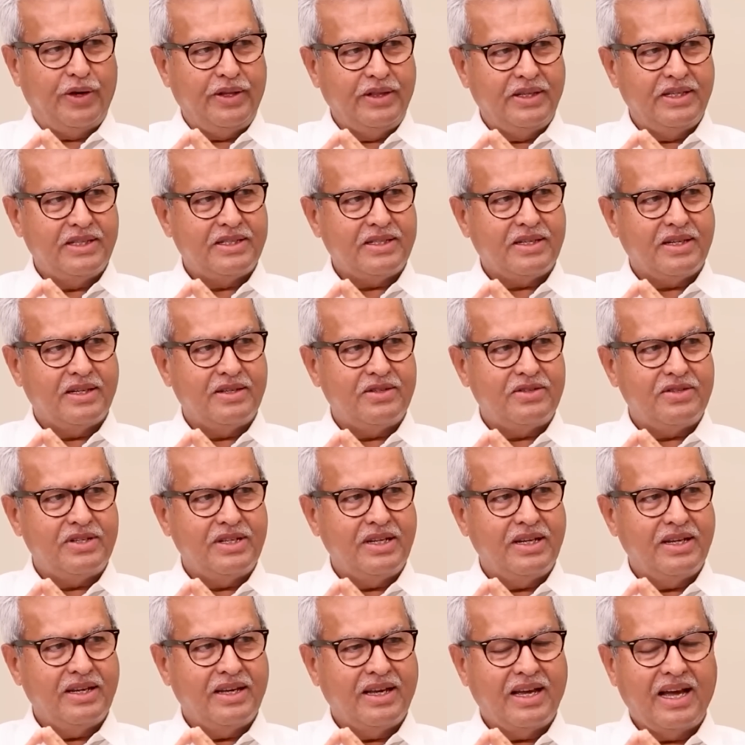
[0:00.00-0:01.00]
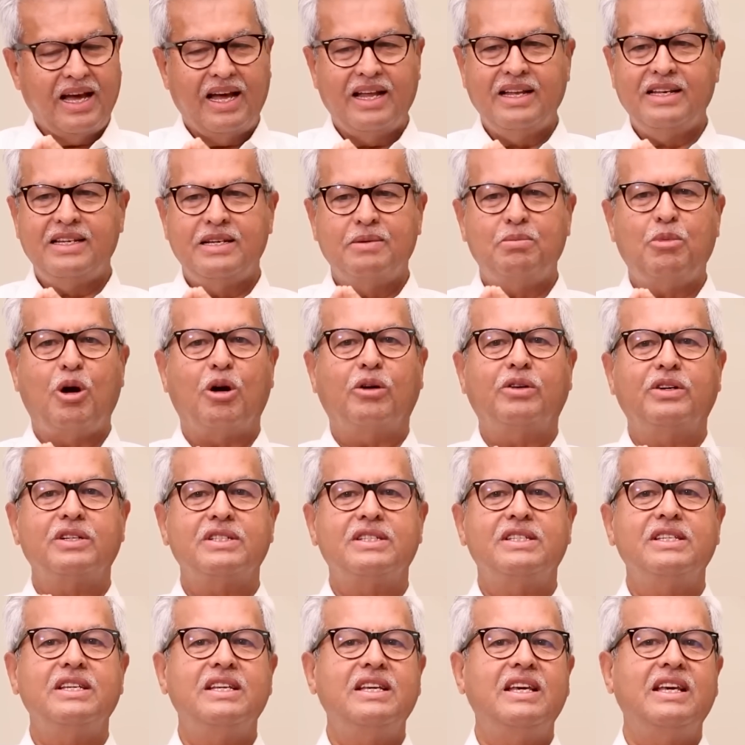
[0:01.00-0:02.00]
in this country and
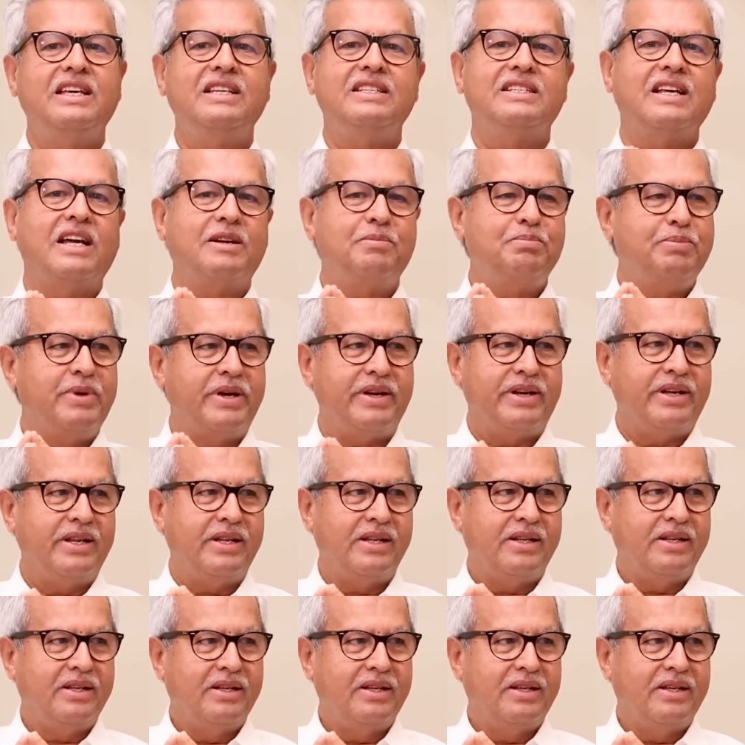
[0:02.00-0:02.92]
democracy is at peril.